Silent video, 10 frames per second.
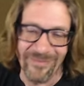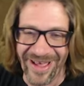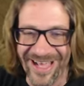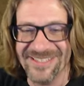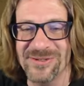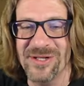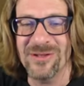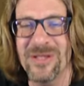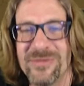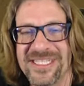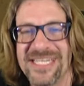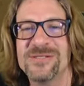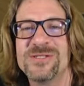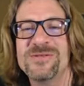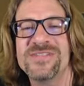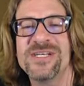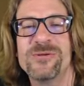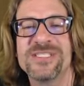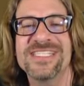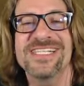back to another Lumber Tycoon 2 video,
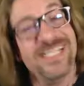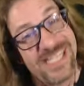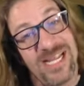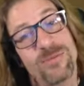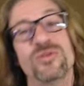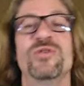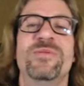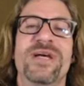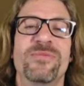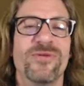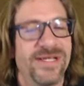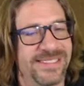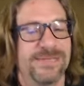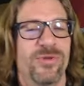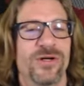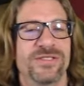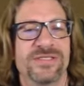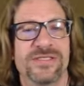where tonight I am joined by President Parsons,